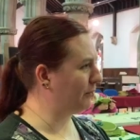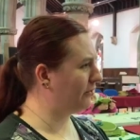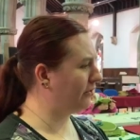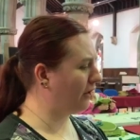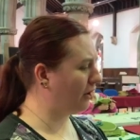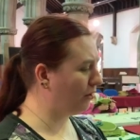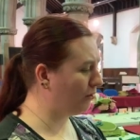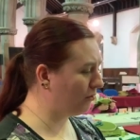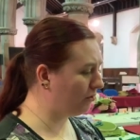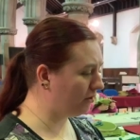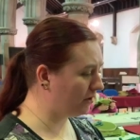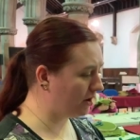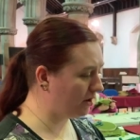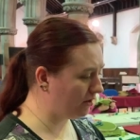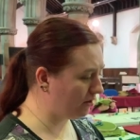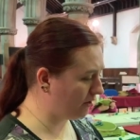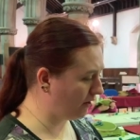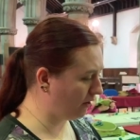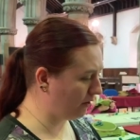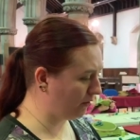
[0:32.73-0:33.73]
So the,
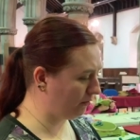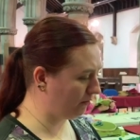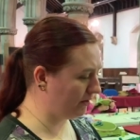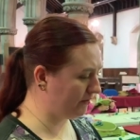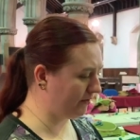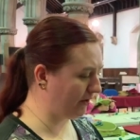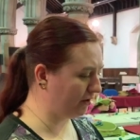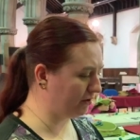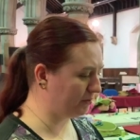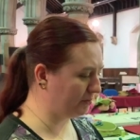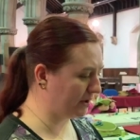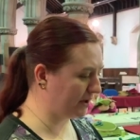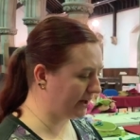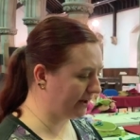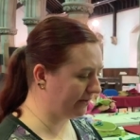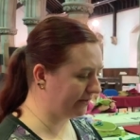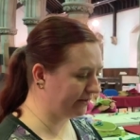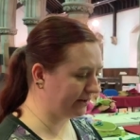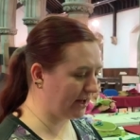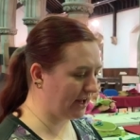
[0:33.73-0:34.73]
the whole environment
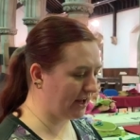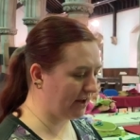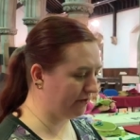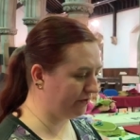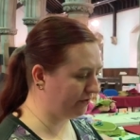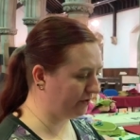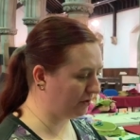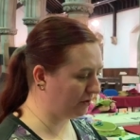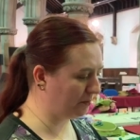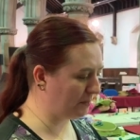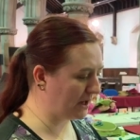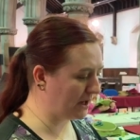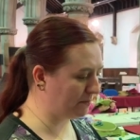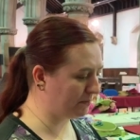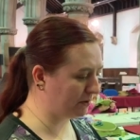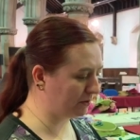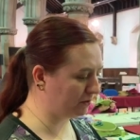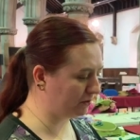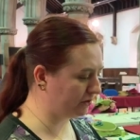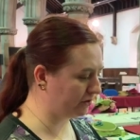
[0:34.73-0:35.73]
is here for
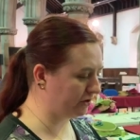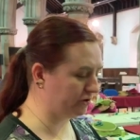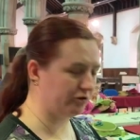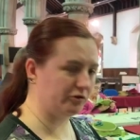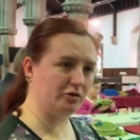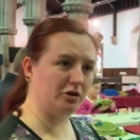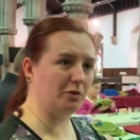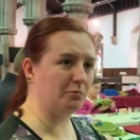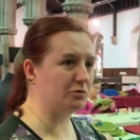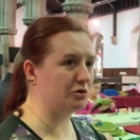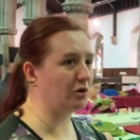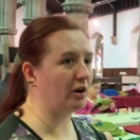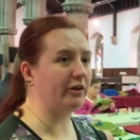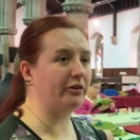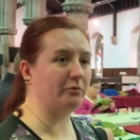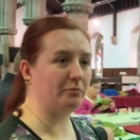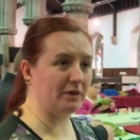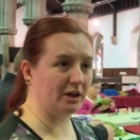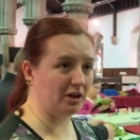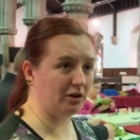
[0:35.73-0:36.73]
people to come try
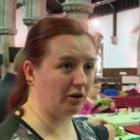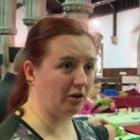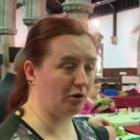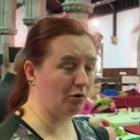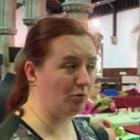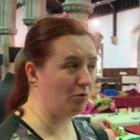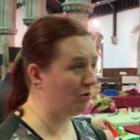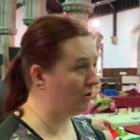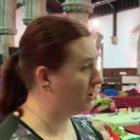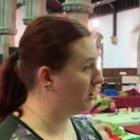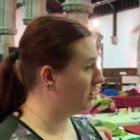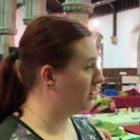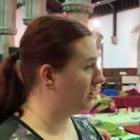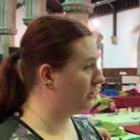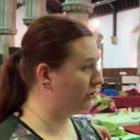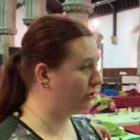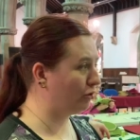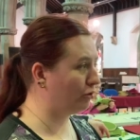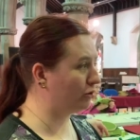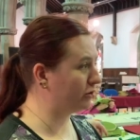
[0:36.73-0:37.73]
something new,
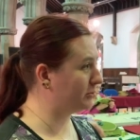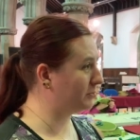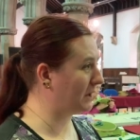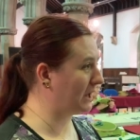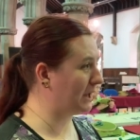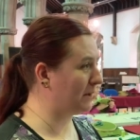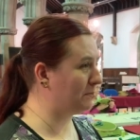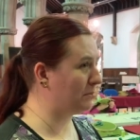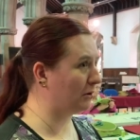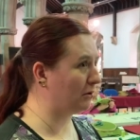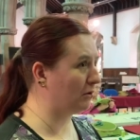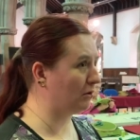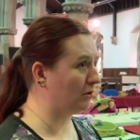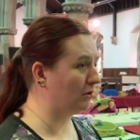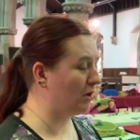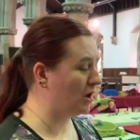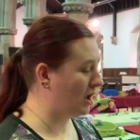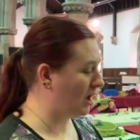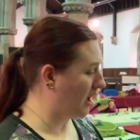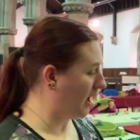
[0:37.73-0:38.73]
talk to people.
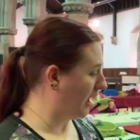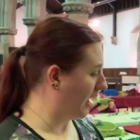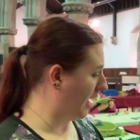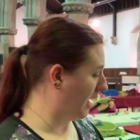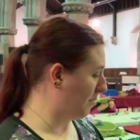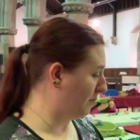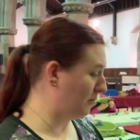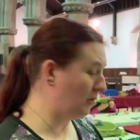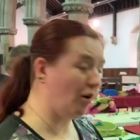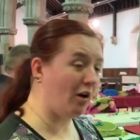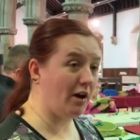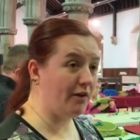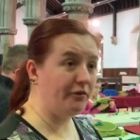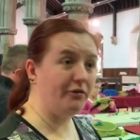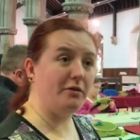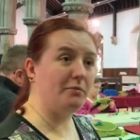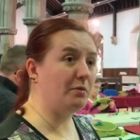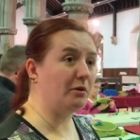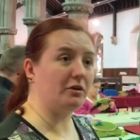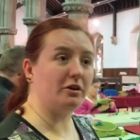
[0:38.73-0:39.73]
And not
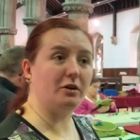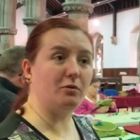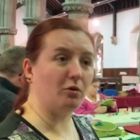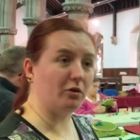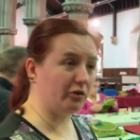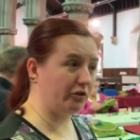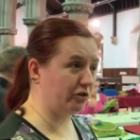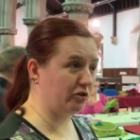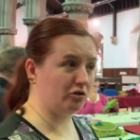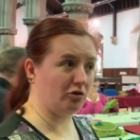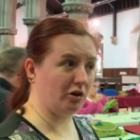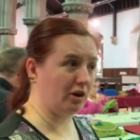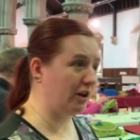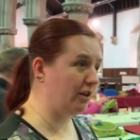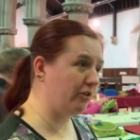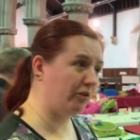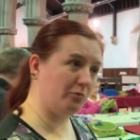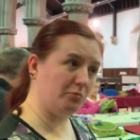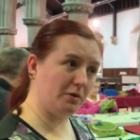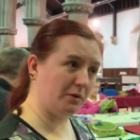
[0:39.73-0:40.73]
everybody wants to join in.
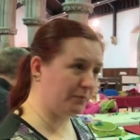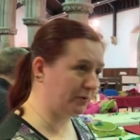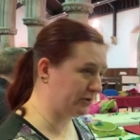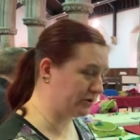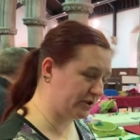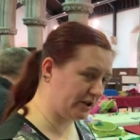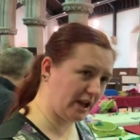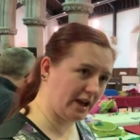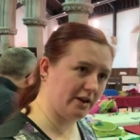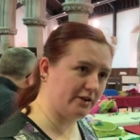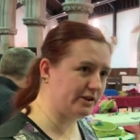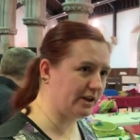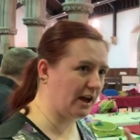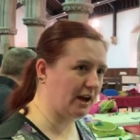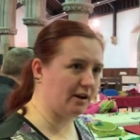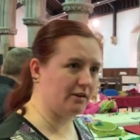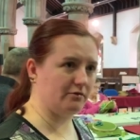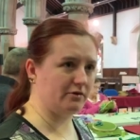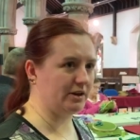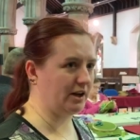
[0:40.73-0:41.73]
Some people are just here
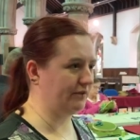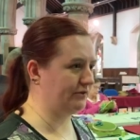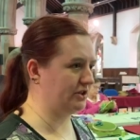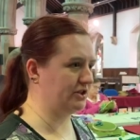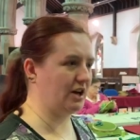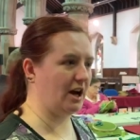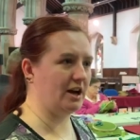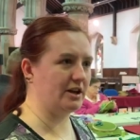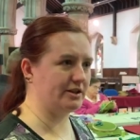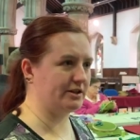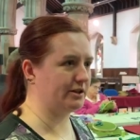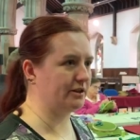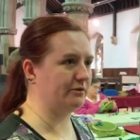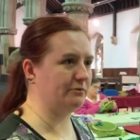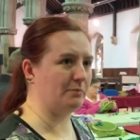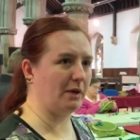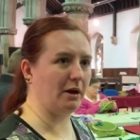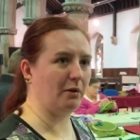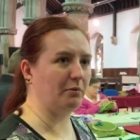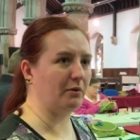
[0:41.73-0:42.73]
to, to have a chat, to
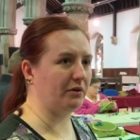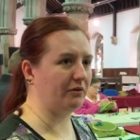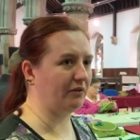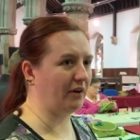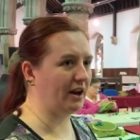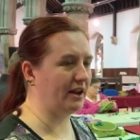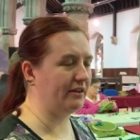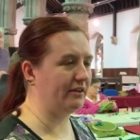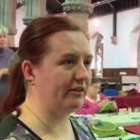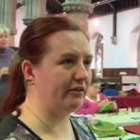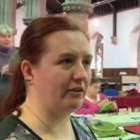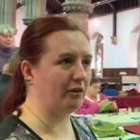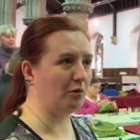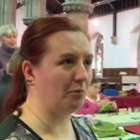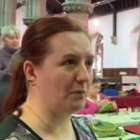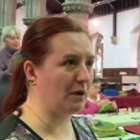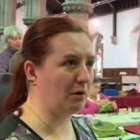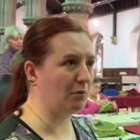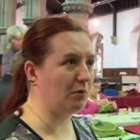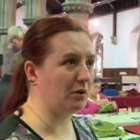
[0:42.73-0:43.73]
meet up with friends or
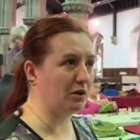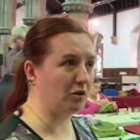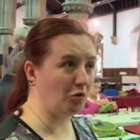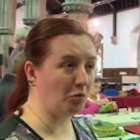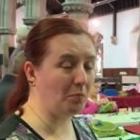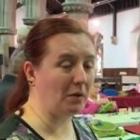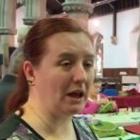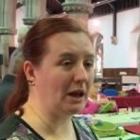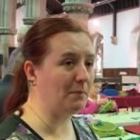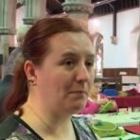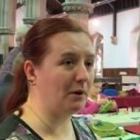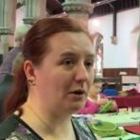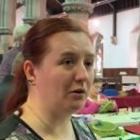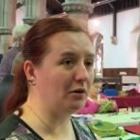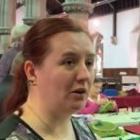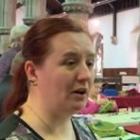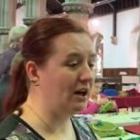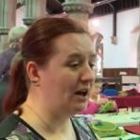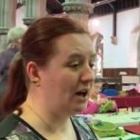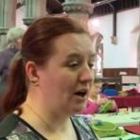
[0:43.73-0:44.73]
meet with new people,
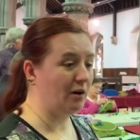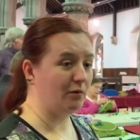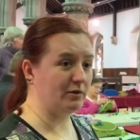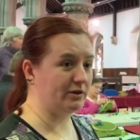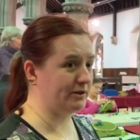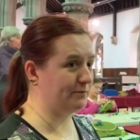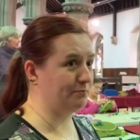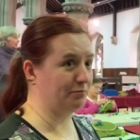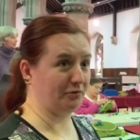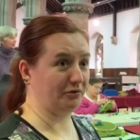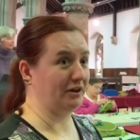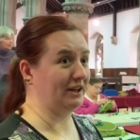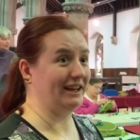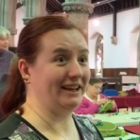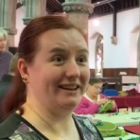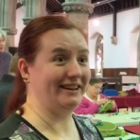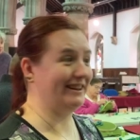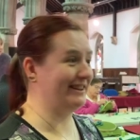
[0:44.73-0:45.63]
which is brilliant.